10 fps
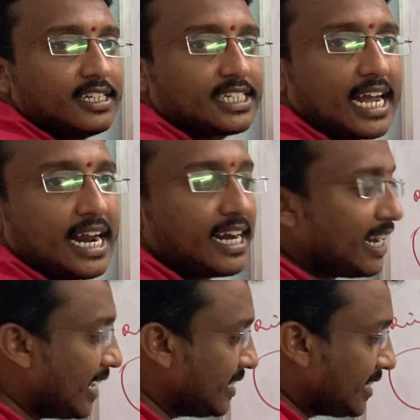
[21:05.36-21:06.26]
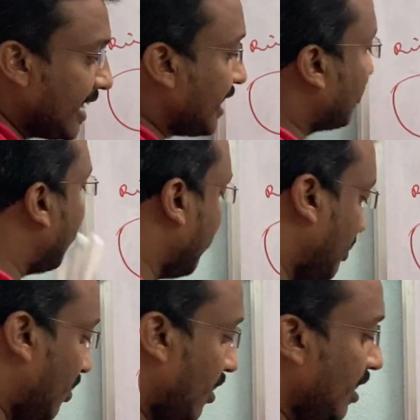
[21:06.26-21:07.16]
scattering takes place
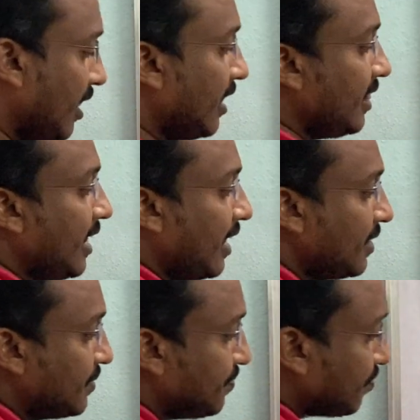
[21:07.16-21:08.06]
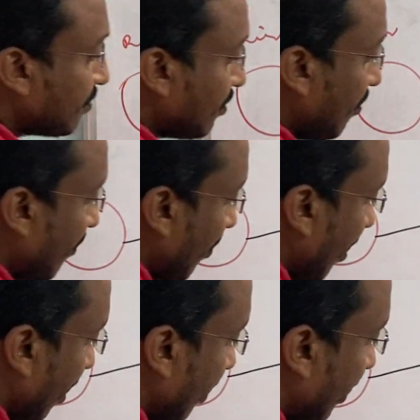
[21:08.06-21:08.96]
here, then
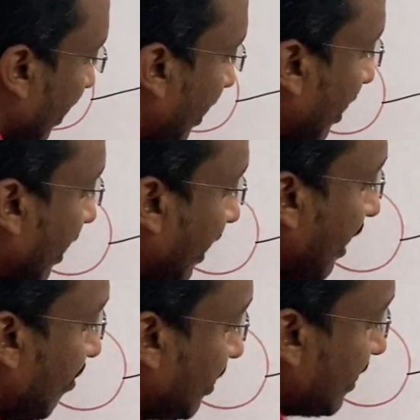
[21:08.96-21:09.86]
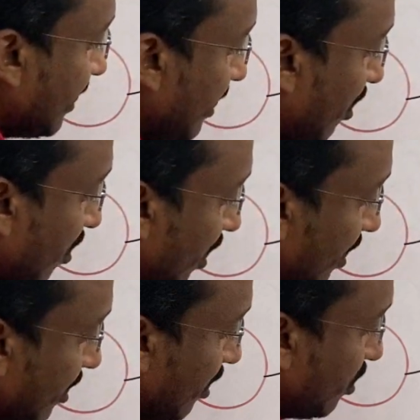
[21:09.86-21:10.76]
they re-emitted here only.
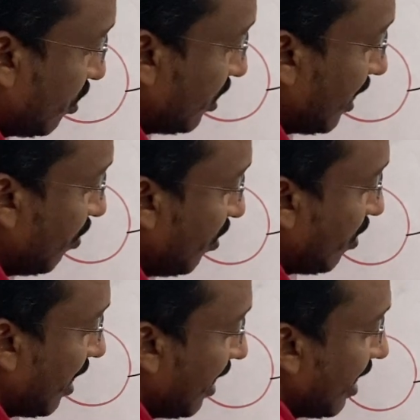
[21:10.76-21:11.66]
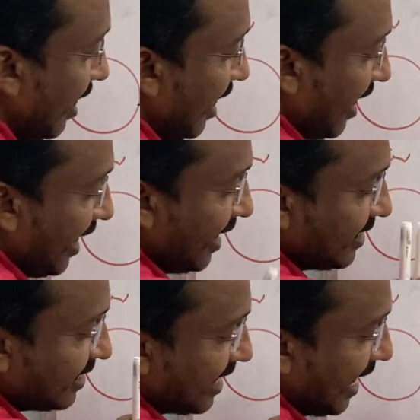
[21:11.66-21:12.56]
The total blue color
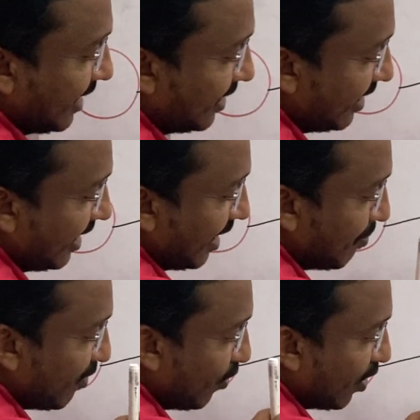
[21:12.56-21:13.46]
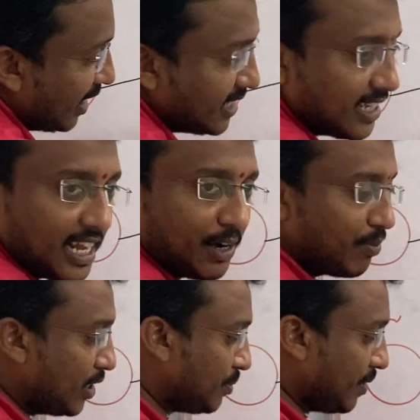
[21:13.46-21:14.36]
is scattered before reaching the
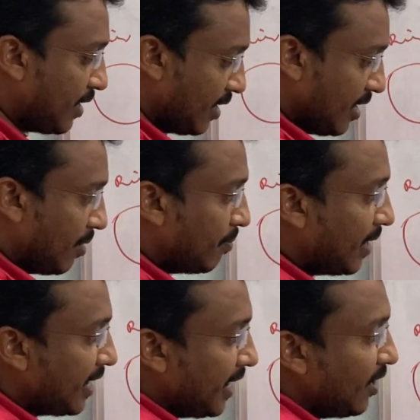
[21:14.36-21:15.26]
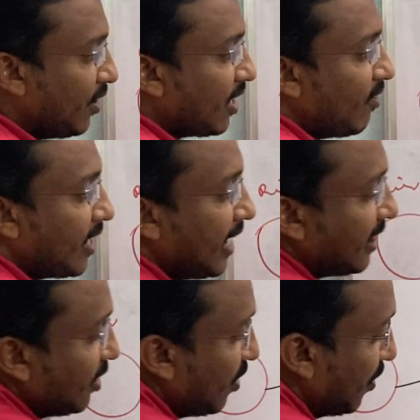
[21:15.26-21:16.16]
atmosphere, but here our
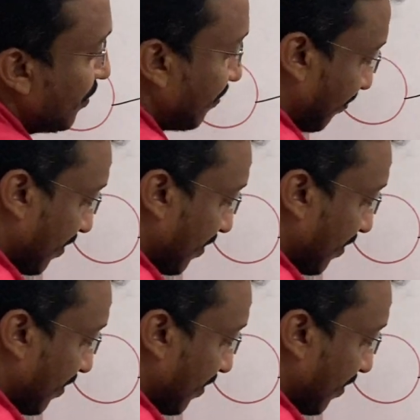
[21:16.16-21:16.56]
earth no,